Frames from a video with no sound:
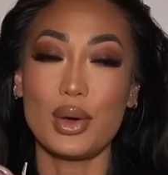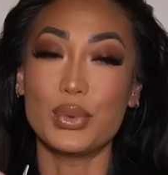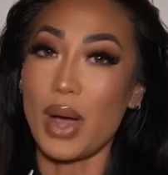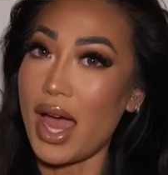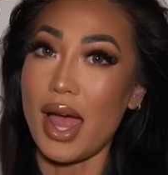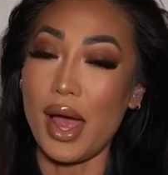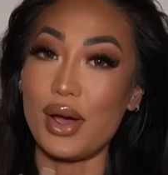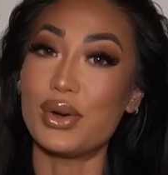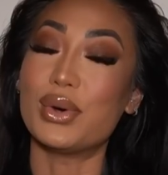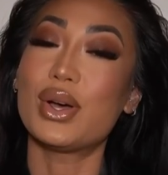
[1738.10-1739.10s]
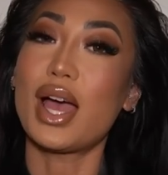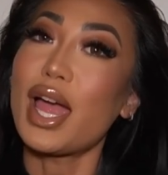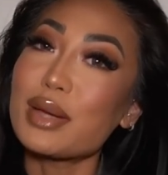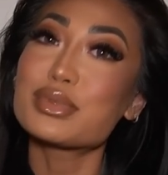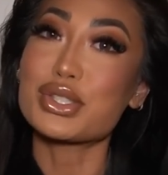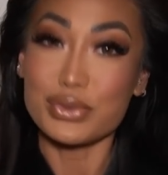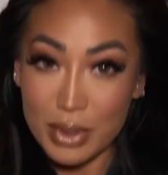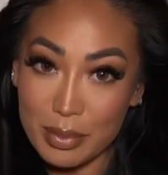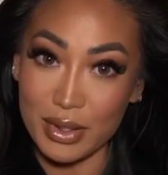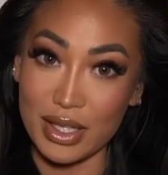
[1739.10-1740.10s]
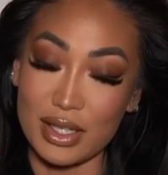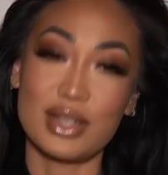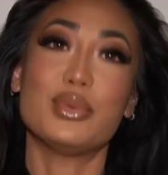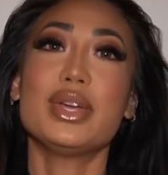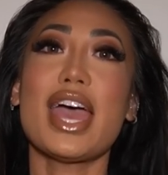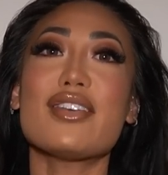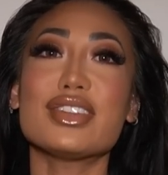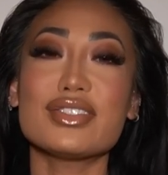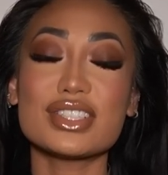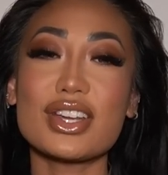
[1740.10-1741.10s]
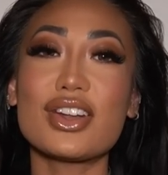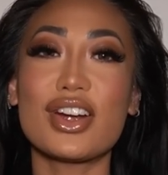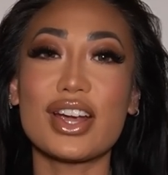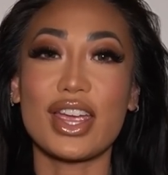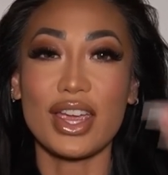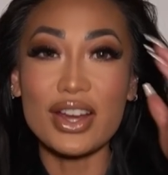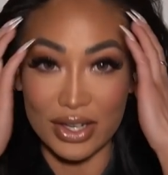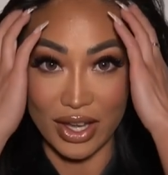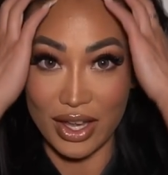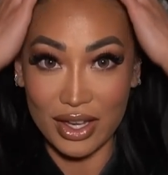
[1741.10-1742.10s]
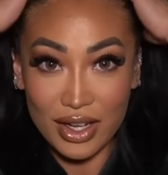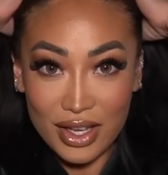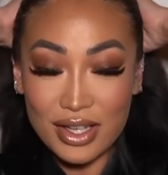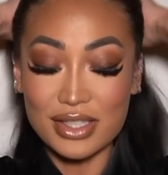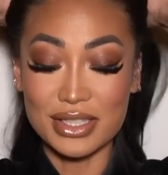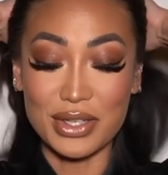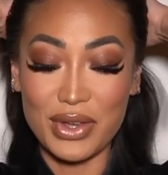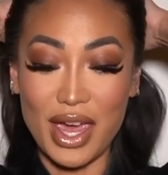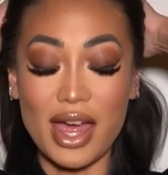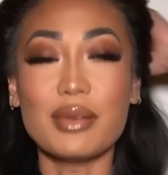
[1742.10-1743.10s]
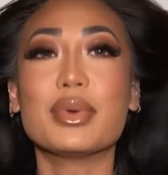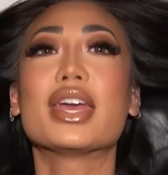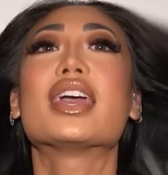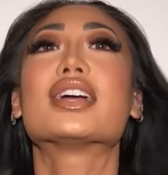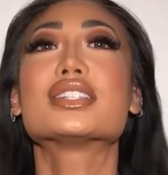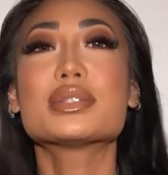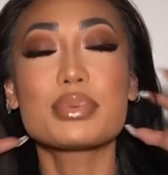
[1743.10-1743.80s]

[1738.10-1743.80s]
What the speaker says: Wow, I am tripping. We haven't even done our hair yet. So, yeah, my hair is